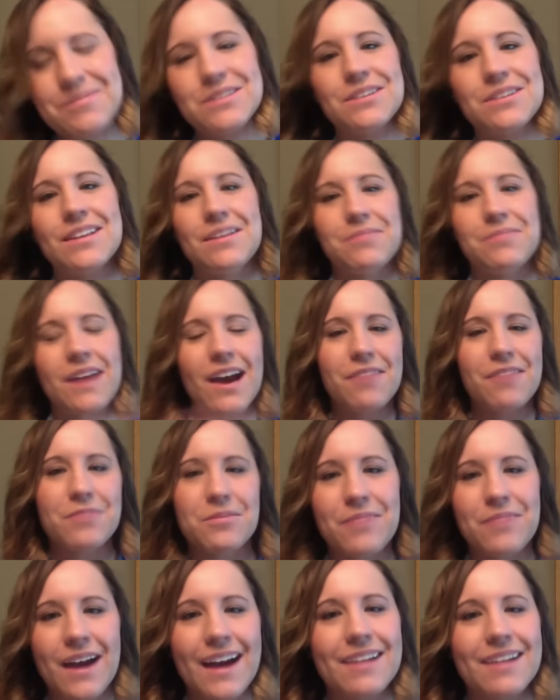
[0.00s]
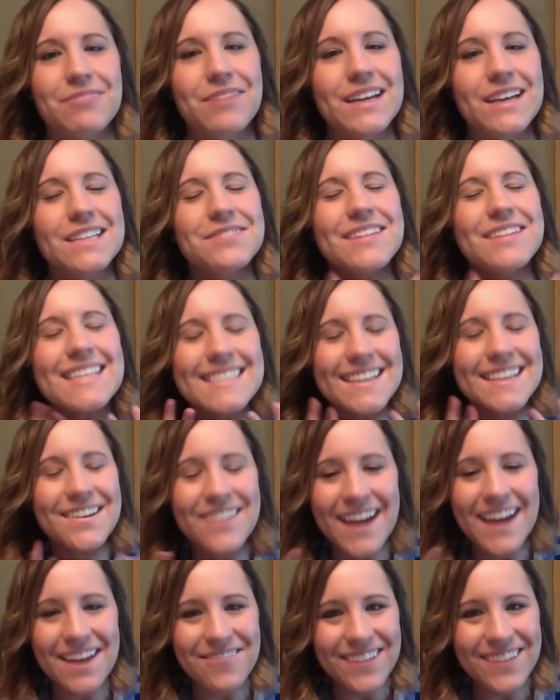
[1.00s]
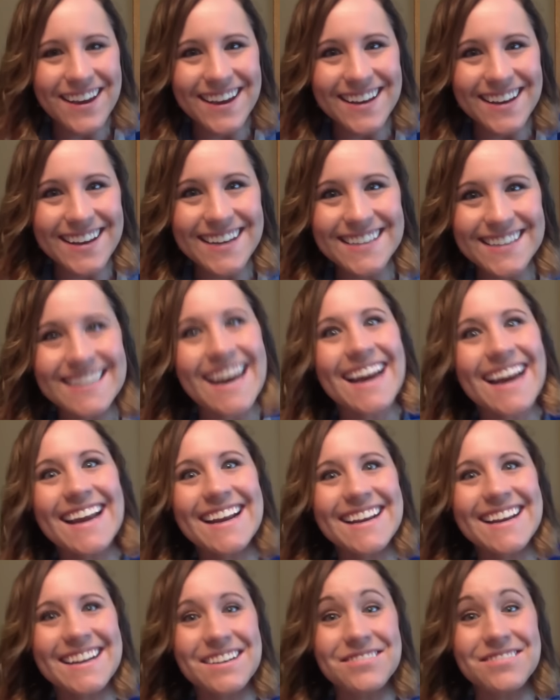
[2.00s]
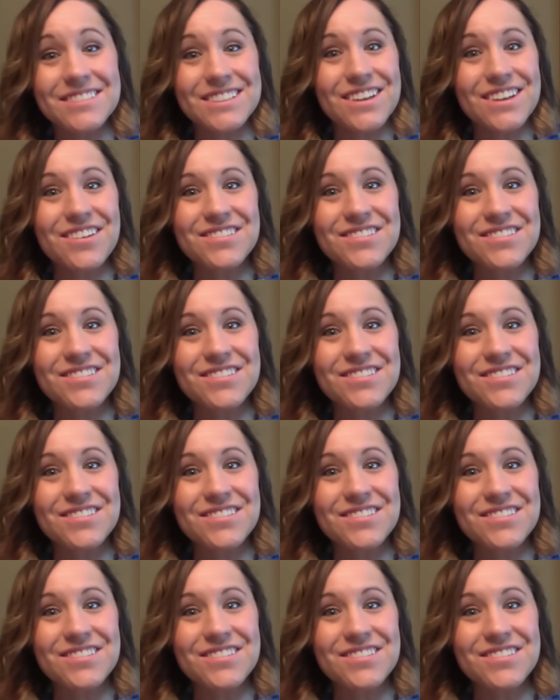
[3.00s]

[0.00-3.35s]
so them to have me back makes me so happy and excited. I'm so